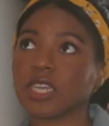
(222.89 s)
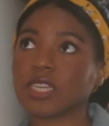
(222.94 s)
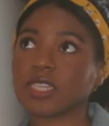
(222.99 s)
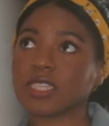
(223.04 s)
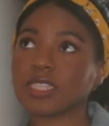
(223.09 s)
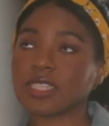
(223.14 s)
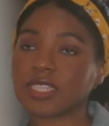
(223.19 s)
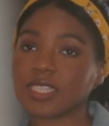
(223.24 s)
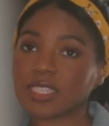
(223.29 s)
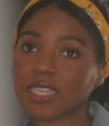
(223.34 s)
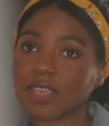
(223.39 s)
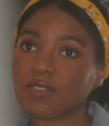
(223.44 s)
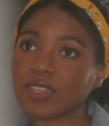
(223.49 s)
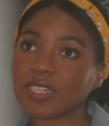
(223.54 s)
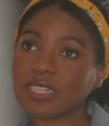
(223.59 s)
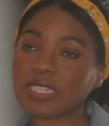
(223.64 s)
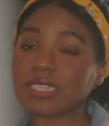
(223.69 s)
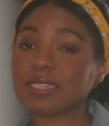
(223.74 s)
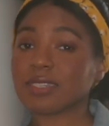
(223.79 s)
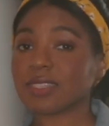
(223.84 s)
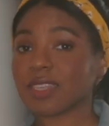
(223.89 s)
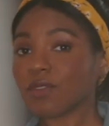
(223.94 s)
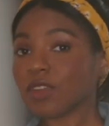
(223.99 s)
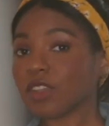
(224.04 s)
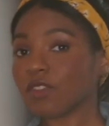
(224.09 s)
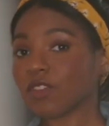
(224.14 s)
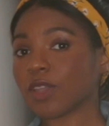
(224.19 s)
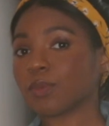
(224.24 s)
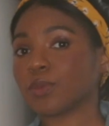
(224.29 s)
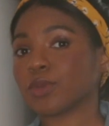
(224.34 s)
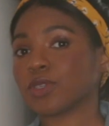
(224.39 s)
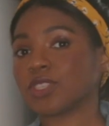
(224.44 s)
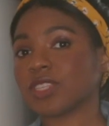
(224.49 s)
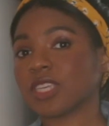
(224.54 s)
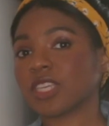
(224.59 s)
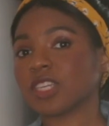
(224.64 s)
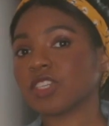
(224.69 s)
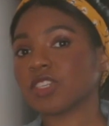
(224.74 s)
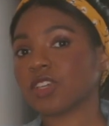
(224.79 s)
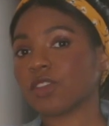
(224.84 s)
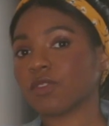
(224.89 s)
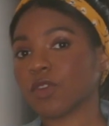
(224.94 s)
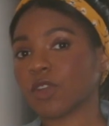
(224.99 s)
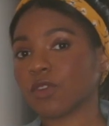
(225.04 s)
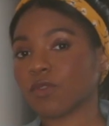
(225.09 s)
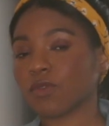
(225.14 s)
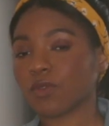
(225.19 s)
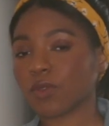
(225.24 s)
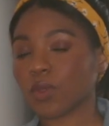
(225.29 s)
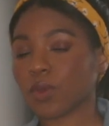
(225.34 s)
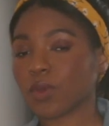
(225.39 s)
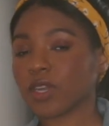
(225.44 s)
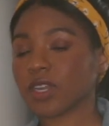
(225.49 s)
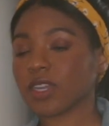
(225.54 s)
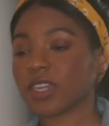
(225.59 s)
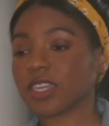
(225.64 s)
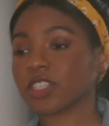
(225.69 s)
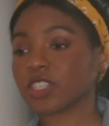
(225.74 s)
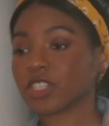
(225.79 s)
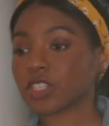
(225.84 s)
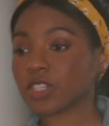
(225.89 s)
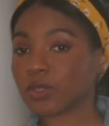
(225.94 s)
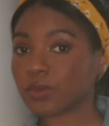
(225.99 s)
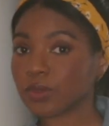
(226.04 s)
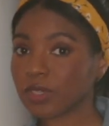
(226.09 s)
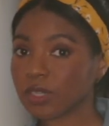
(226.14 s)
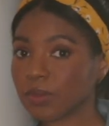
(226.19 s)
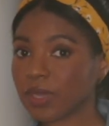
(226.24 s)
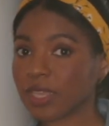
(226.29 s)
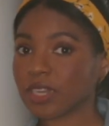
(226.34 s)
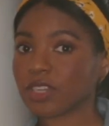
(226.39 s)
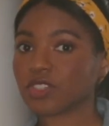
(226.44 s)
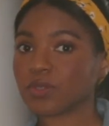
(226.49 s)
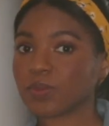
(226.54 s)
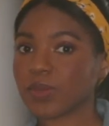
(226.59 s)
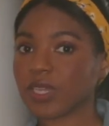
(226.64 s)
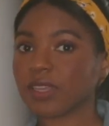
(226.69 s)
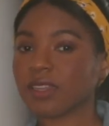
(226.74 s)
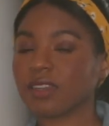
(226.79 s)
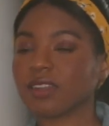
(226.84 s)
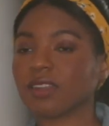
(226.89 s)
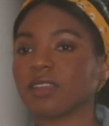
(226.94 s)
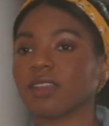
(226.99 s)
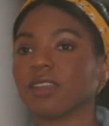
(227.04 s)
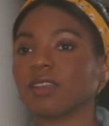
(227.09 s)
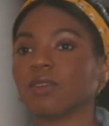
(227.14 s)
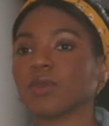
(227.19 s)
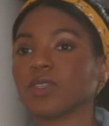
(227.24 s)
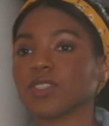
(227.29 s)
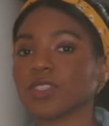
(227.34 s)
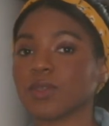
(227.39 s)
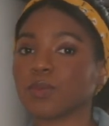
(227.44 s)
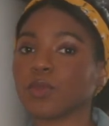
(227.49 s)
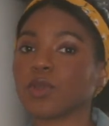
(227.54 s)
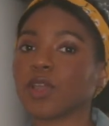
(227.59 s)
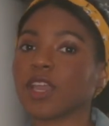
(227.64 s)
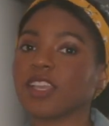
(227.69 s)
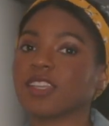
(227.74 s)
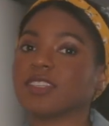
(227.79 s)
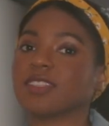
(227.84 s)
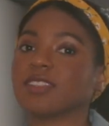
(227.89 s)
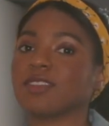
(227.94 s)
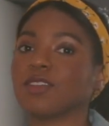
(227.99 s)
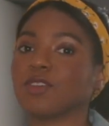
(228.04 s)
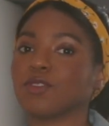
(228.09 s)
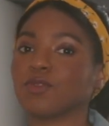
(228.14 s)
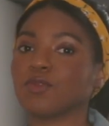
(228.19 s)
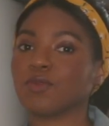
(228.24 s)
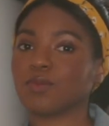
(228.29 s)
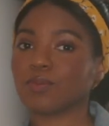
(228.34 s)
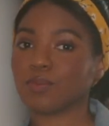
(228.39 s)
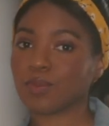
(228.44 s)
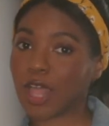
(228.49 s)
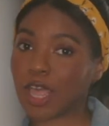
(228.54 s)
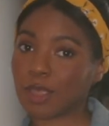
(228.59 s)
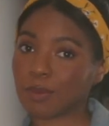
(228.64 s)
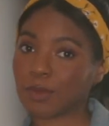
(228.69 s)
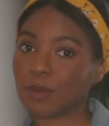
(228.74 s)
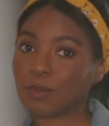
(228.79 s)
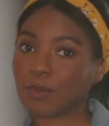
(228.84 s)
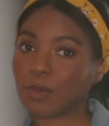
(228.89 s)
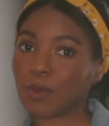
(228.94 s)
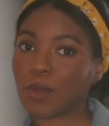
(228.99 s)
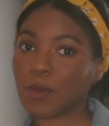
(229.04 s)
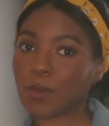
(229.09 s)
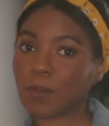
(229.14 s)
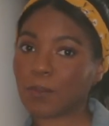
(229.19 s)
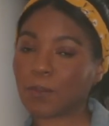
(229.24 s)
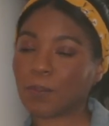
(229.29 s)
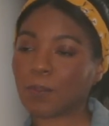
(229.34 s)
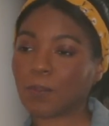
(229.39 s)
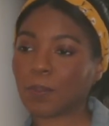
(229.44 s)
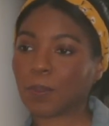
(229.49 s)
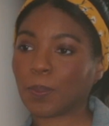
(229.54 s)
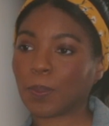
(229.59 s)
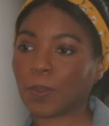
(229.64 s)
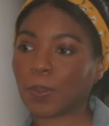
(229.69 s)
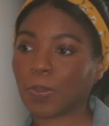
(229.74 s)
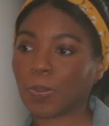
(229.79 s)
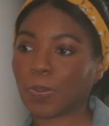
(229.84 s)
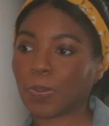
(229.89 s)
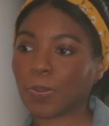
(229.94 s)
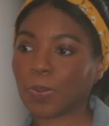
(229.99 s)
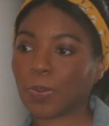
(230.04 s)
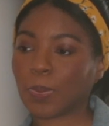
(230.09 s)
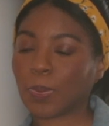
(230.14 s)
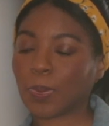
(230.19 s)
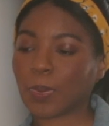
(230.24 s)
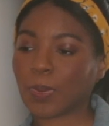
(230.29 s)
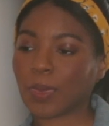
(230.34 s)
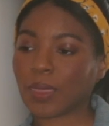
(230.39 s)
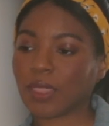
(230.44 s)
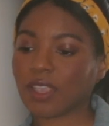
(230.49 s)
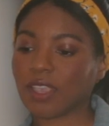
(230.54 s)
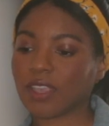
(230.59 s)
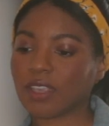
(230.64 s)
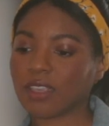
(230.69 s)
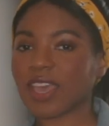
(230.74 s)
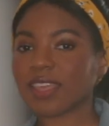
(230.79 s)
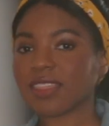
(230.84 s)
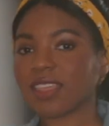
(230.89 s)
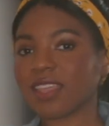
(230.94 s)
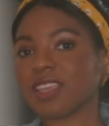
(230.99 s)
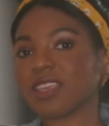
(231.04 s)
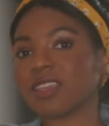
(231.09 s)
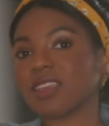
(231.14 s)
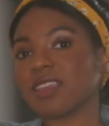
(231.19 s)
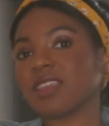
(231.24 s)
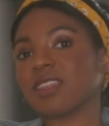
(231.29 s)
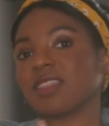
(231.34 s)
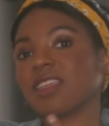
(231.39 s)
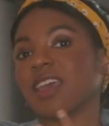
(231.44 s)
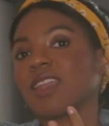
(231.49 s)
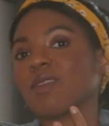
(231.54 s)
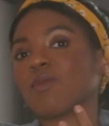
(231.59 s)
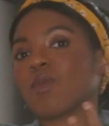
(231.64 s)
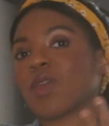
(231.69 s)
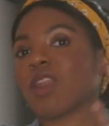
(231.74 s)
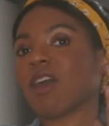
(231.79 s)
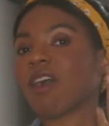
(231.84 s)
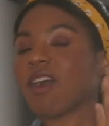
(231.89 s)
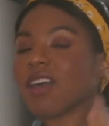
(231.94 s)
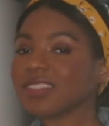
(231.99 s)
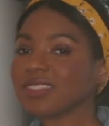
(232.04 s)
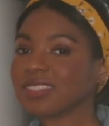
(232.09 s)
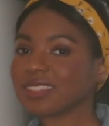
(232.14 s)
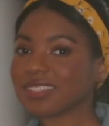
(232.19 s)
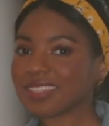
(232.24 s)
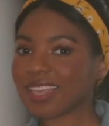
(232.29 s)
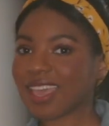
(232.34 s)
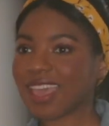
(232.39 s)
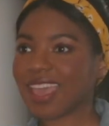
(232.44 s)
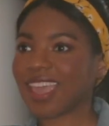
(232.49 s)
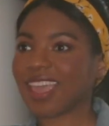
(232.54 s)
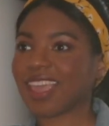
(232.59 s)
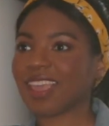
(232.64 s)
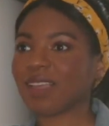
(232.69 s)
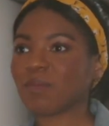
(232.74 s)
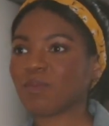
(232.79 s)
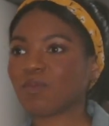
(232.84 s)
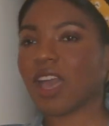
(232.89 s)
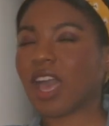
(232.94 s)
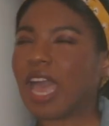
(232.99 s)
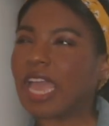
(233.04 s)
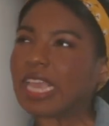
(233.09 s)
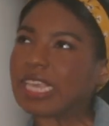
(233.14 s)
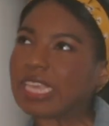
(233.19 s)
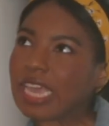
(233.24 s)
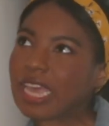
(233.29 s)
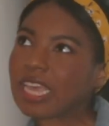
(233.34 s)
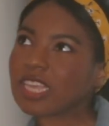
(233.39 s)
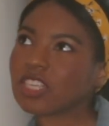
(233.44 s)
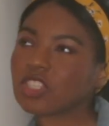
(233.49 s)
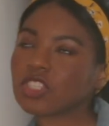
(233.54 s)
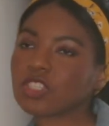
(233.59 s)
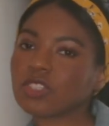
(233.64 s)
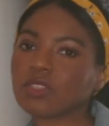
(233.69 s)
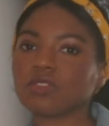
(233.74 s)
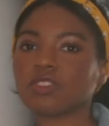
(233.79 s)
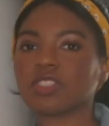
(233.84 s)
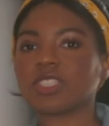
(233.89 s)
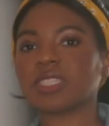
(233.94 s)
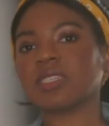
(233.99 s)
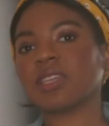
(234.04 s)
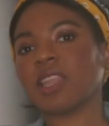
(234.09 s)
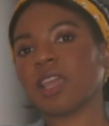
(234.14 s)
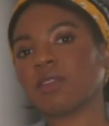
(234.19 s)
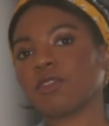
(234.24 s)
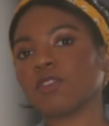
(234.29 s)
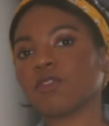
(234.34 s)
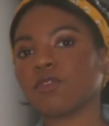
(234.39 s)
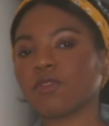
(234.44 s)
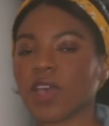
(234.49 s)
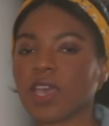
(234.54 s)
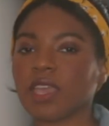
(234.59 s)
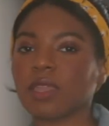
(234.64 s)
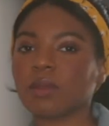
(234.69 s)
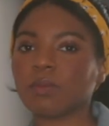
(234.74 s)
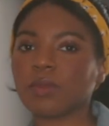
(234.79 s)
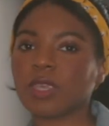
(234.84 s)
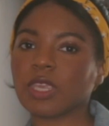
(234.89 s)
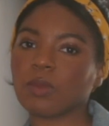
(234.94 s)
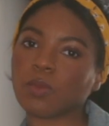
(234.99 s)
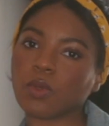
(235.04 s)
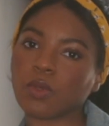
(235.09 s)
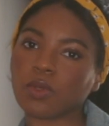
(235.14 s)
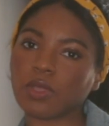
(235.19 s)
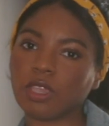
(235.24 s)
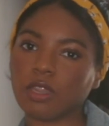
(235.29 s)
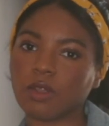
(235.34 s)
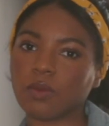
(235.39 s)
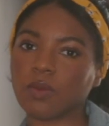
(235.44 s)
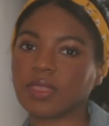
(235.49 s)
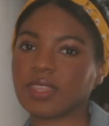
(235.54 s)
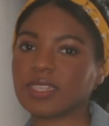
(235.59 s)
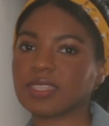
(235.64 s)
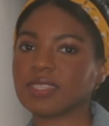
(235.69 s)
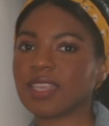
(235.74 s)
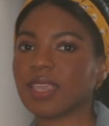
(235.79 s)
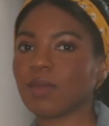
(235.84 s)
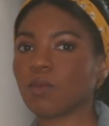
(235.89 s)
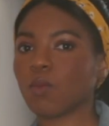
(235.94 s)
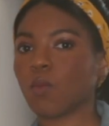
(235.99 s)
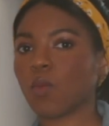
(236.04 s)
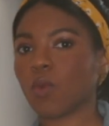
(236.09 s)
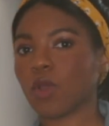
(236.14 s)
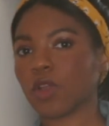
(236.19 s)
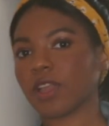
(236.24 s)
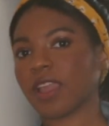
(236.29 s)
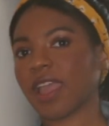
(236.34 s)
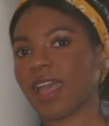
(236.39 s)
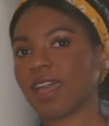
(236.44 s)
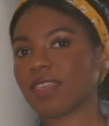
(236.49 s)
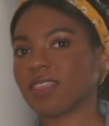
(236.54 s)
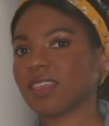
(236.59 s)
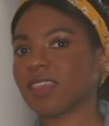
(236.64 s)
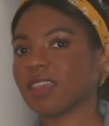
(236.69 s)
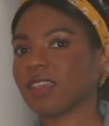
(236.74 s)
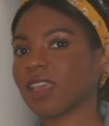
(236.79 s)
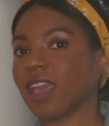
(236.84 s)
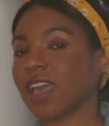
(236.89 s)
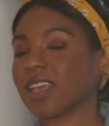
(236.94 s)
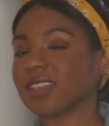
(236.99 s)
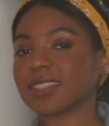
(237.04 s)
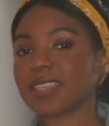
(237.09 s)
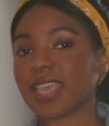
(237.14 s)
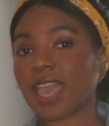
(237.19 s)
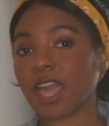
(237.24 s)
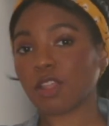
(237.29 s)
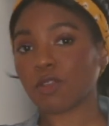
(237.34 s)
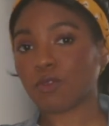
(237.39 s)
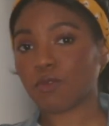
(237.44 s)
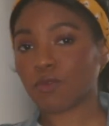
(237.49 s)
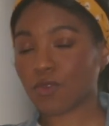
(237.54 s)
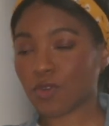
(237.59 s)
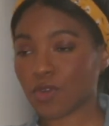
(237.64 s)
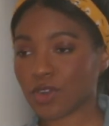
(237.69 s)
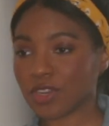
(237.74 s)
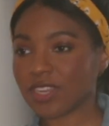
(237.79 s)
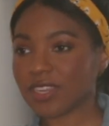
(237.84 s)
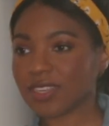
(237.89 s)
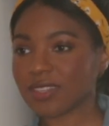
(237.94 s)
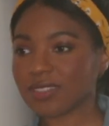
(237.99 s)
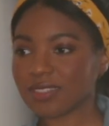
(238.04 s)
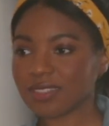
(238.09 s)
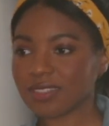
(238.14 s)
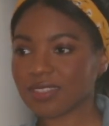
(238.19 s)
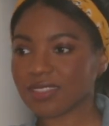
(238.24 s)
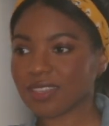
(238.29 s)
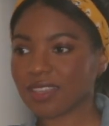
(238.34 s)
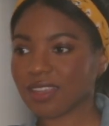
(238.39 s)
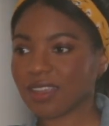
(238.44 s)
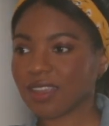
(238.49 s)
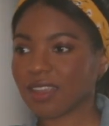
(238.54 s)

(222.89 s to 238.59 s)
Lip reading: 70 to 75% of our floor, excluding management, was comprised of Black people. So the fact that he then went on to say, I guess you'll just never find people here with the same work ethic as Californians,